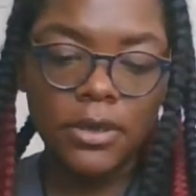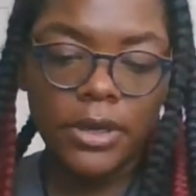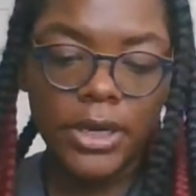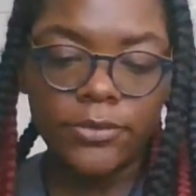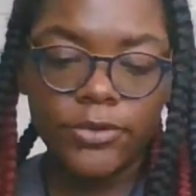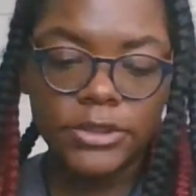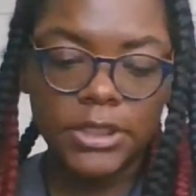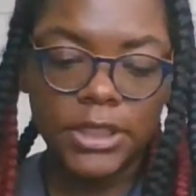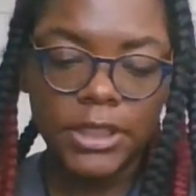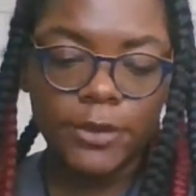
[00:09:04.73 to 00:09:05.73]
Alright, what's the
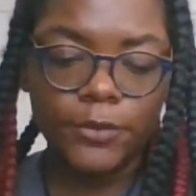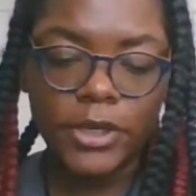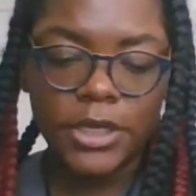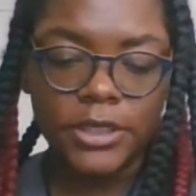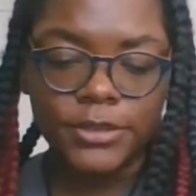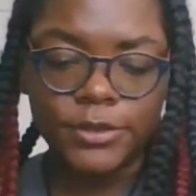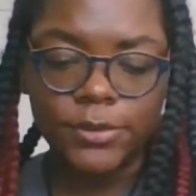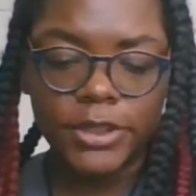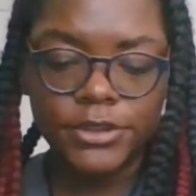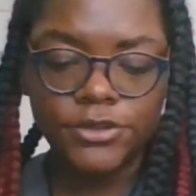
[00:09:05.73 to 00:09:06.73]
King of Wands?
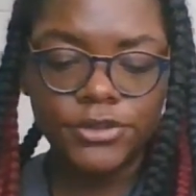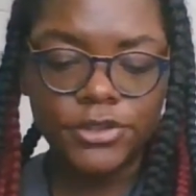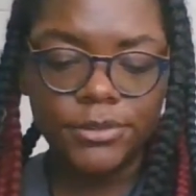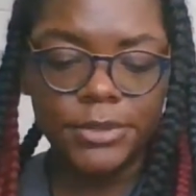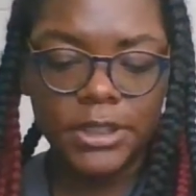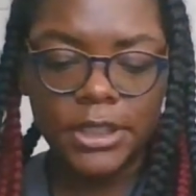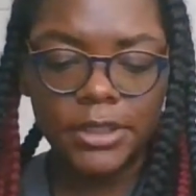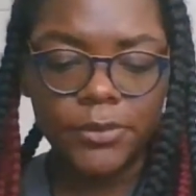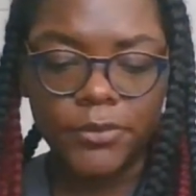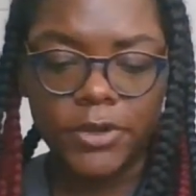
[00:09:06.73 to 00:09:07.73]
Why did you show me the King
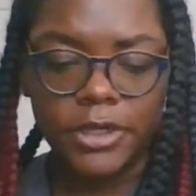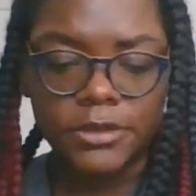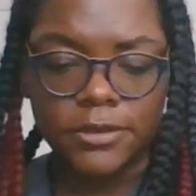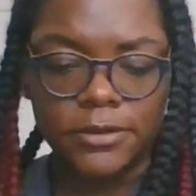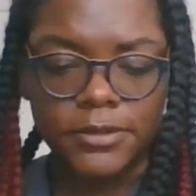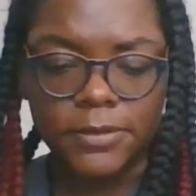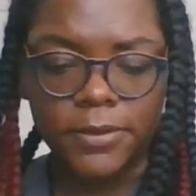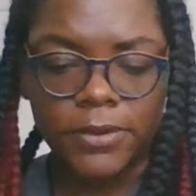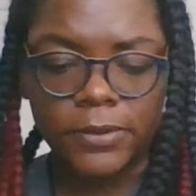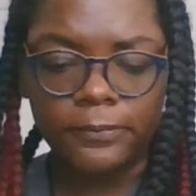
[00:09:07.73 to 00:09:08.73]
of Wands, Holy
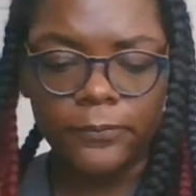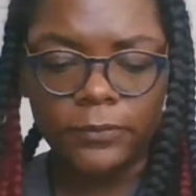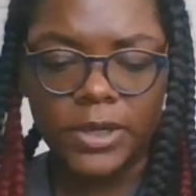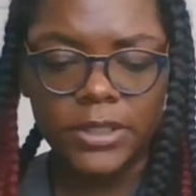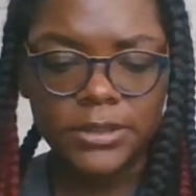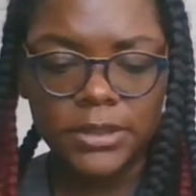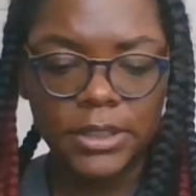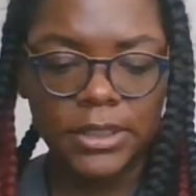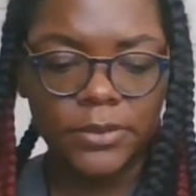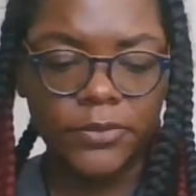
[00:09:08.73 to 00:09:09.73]
Spirit? Why is
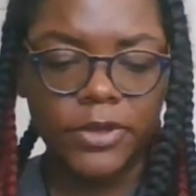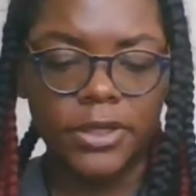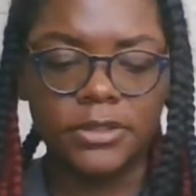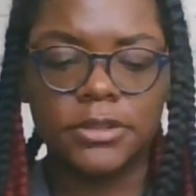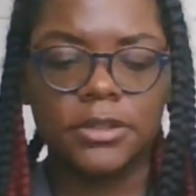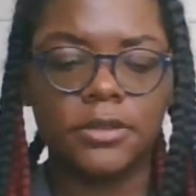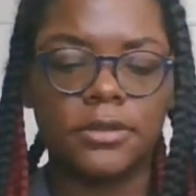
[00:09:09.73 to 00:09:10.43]
the King of Wands here?